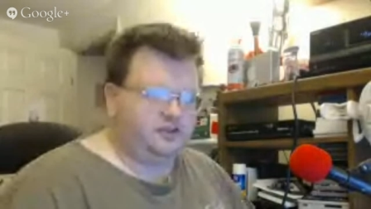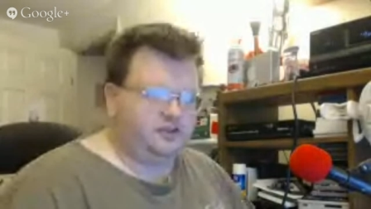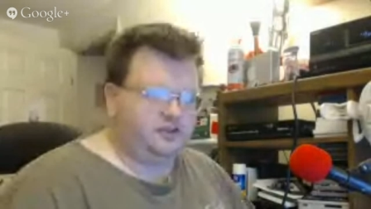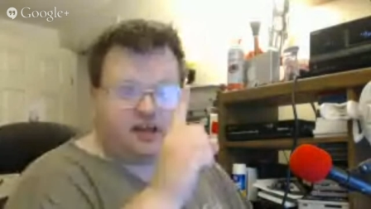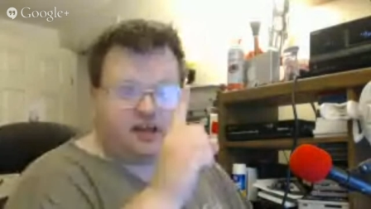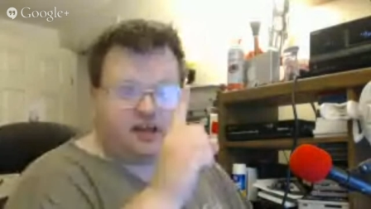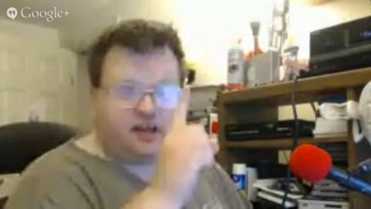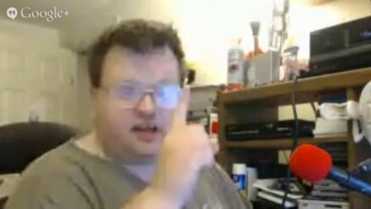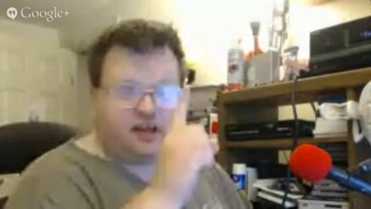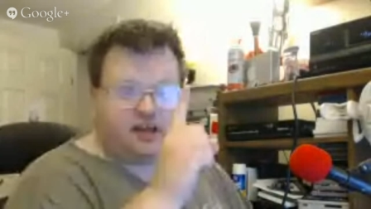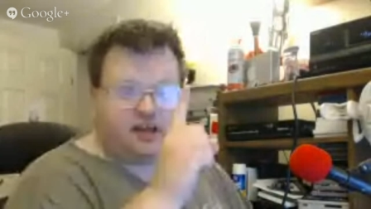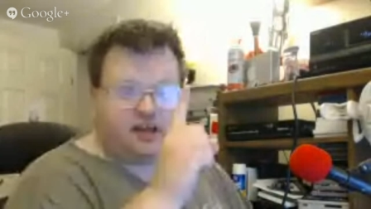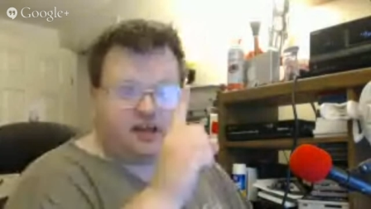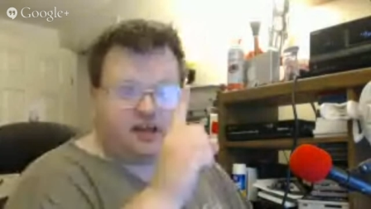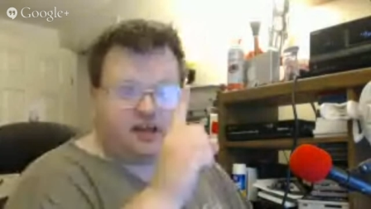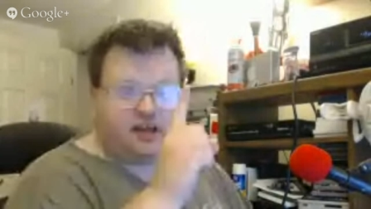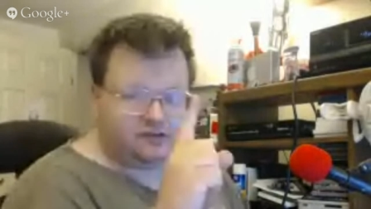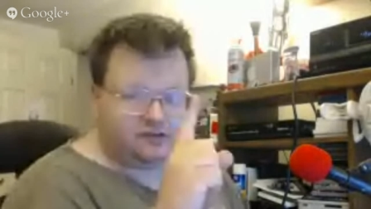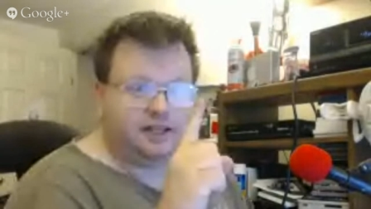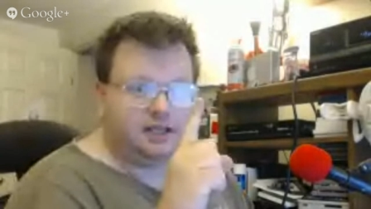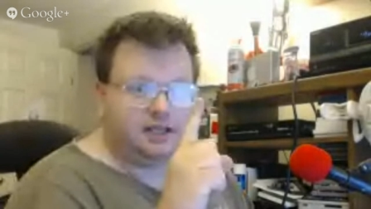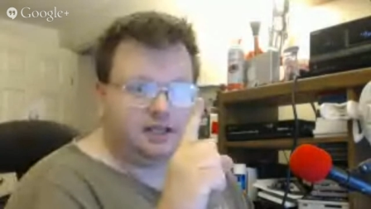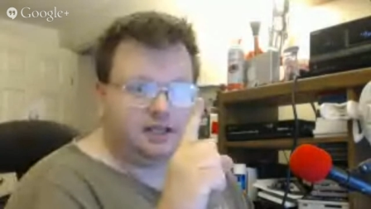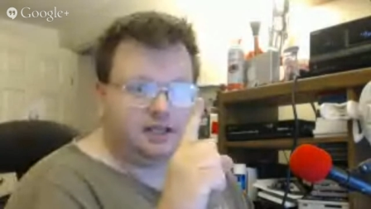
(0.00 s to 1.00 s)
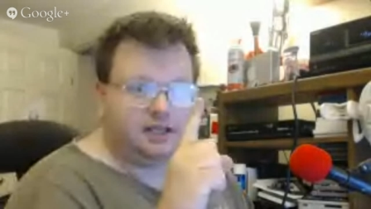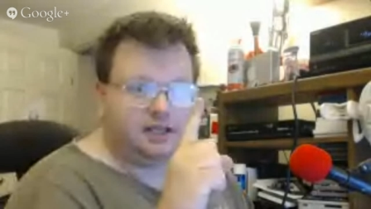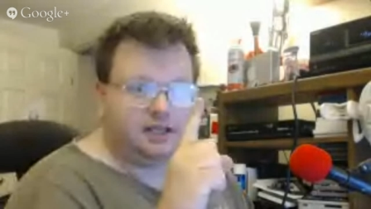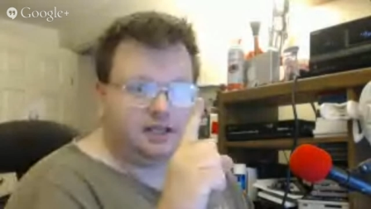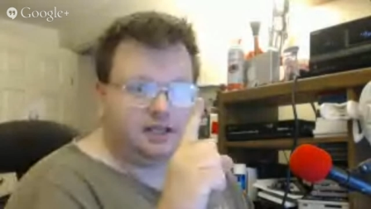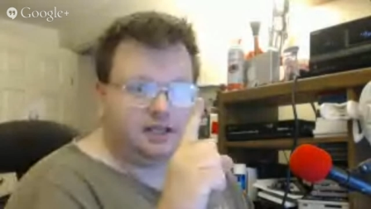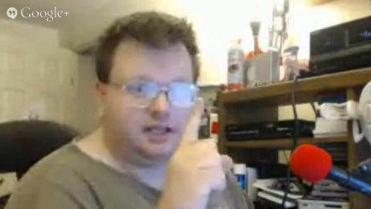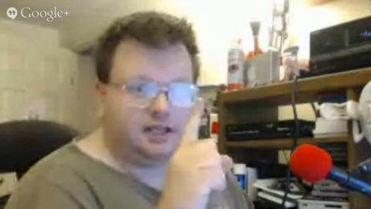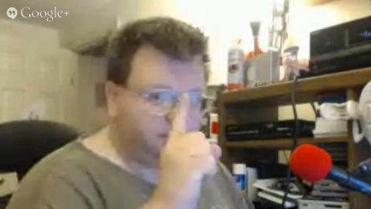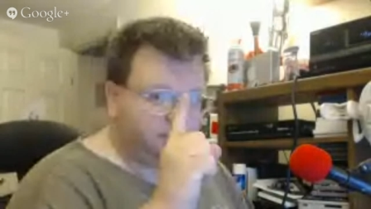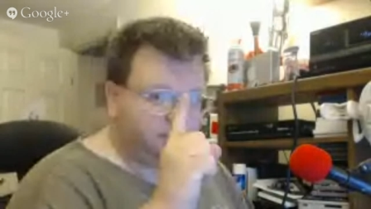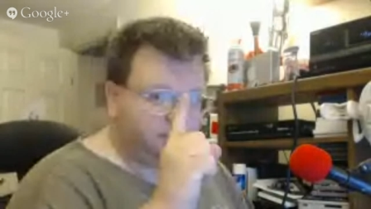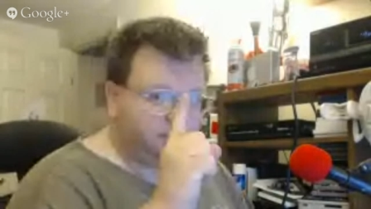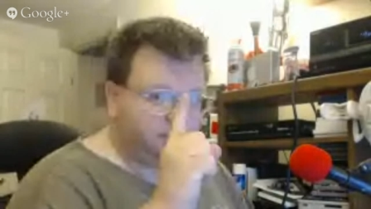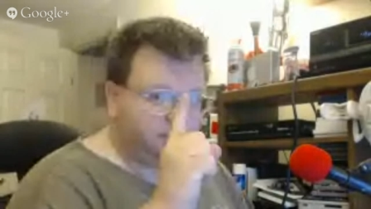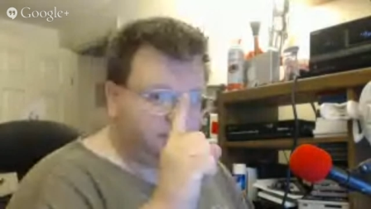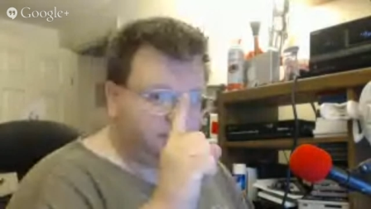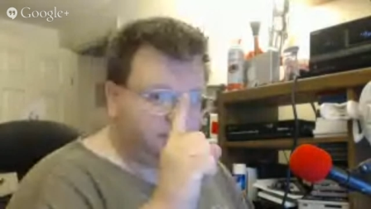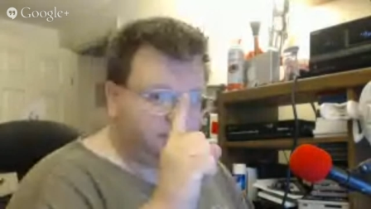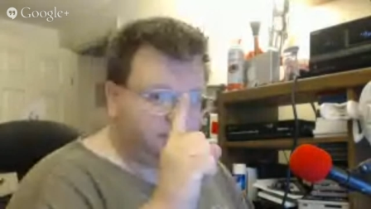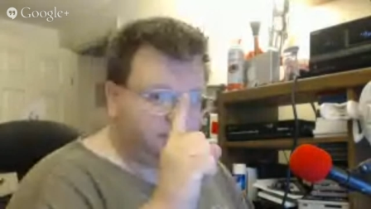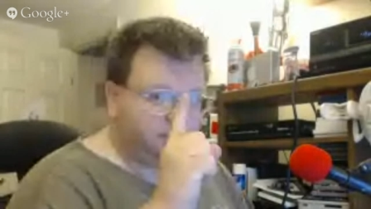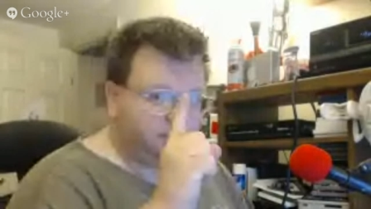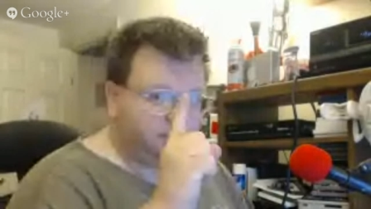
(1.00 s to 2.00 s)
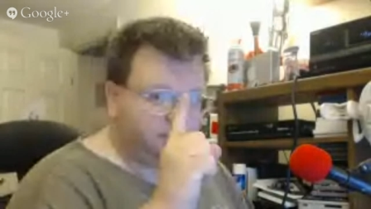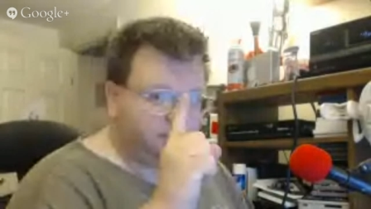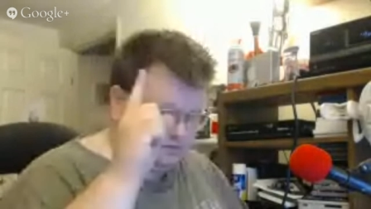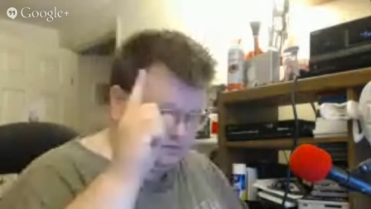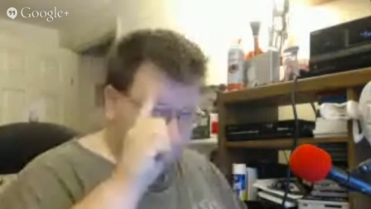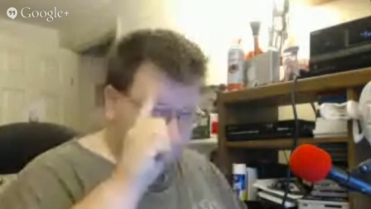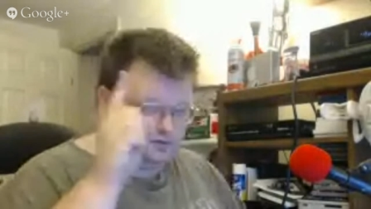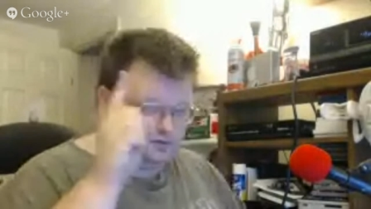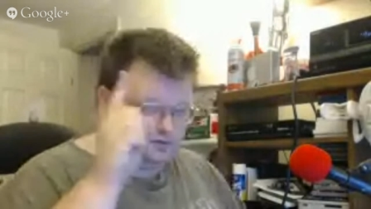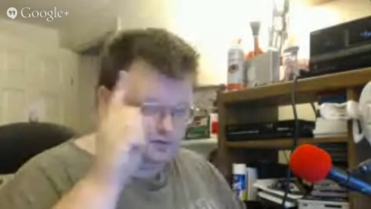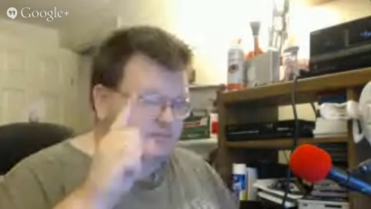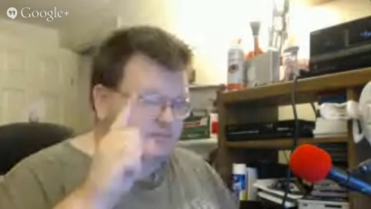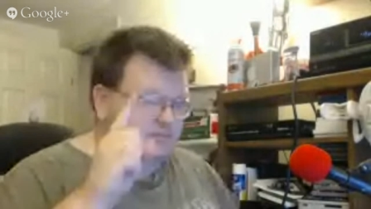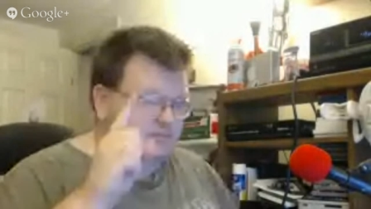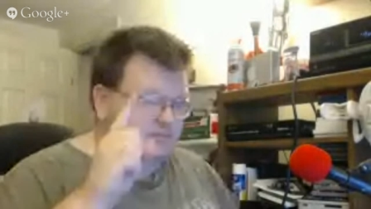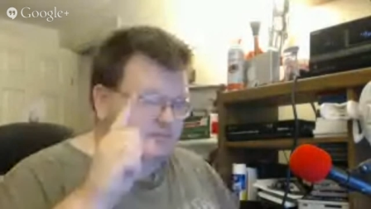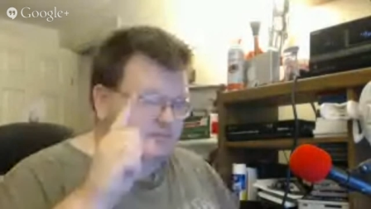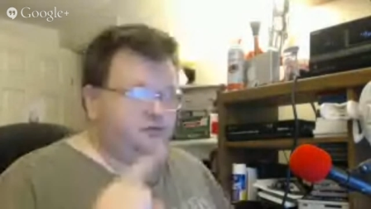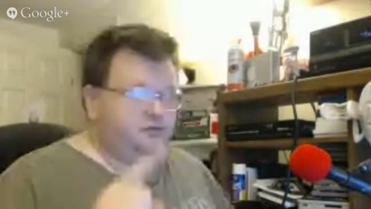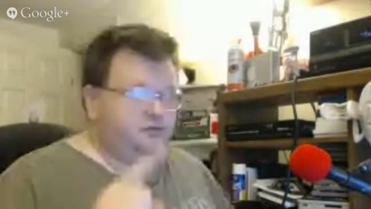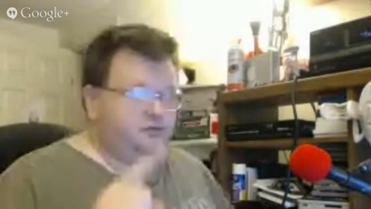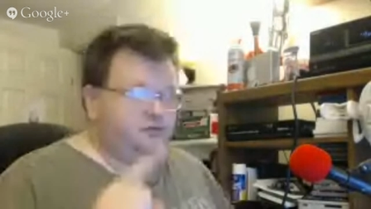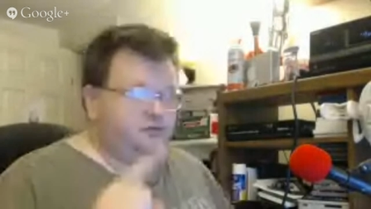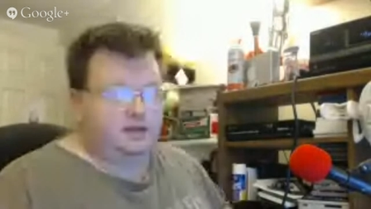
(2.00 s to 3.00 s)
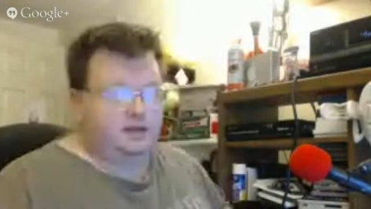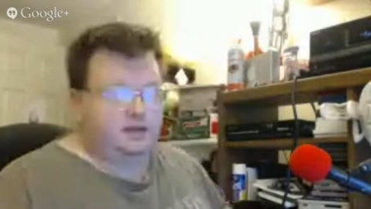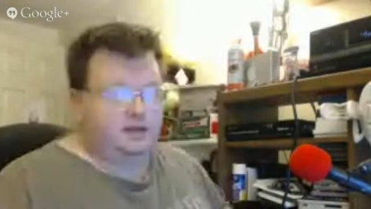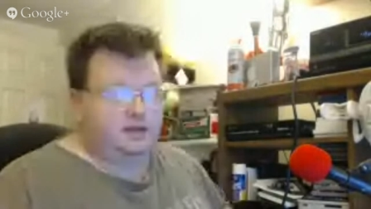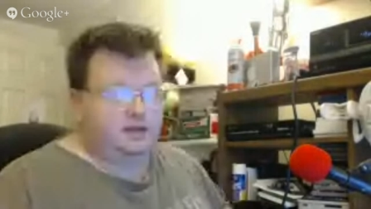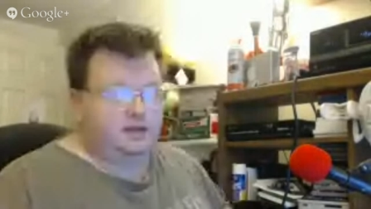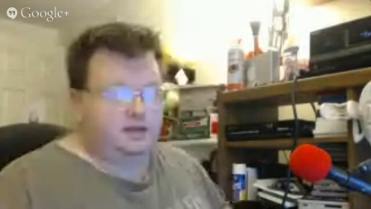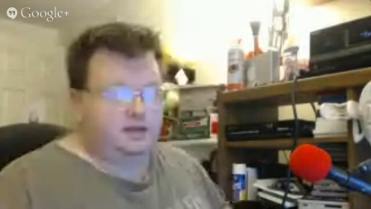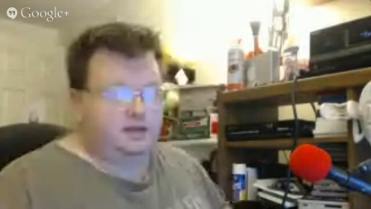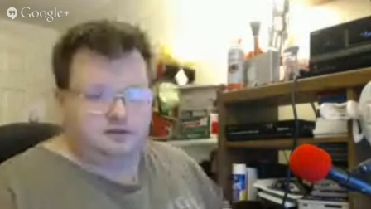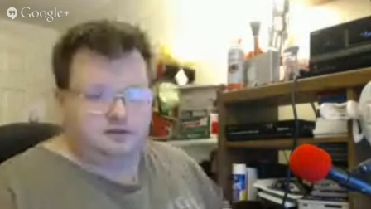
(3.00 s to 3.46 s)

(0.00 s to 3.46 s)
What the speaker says: has only 1Z. So just remember that.